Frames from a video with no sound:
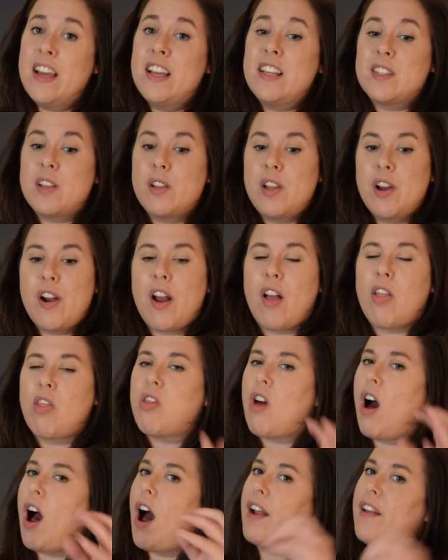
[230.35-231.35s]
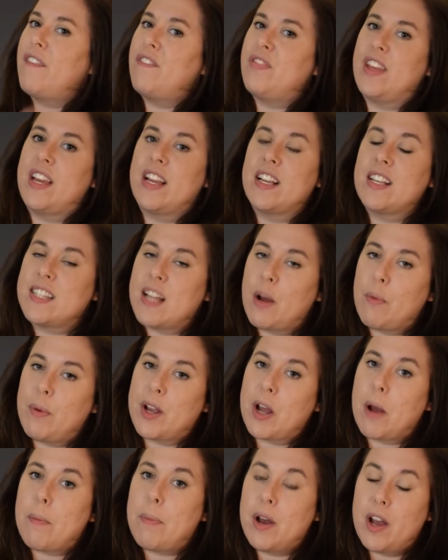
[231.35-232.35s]
So there are a lot of things that we
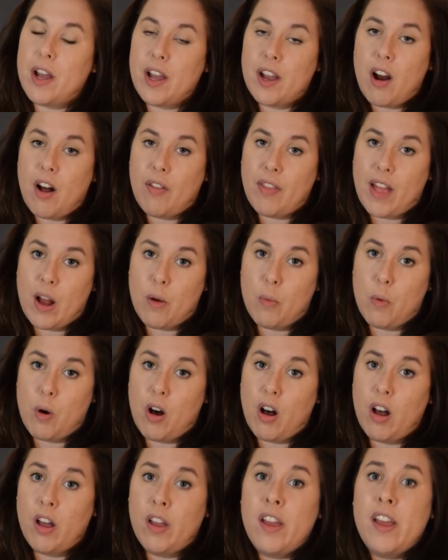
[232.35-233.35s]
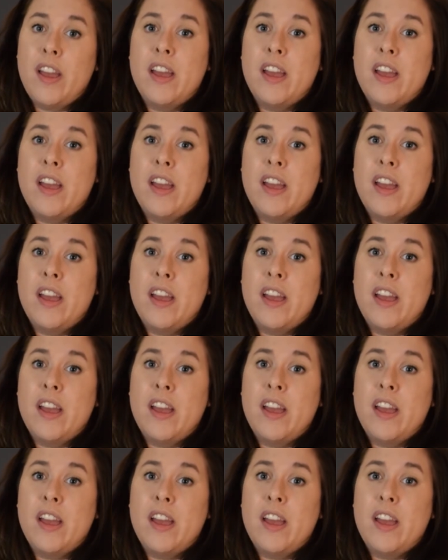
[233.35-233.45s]
could put on that wall.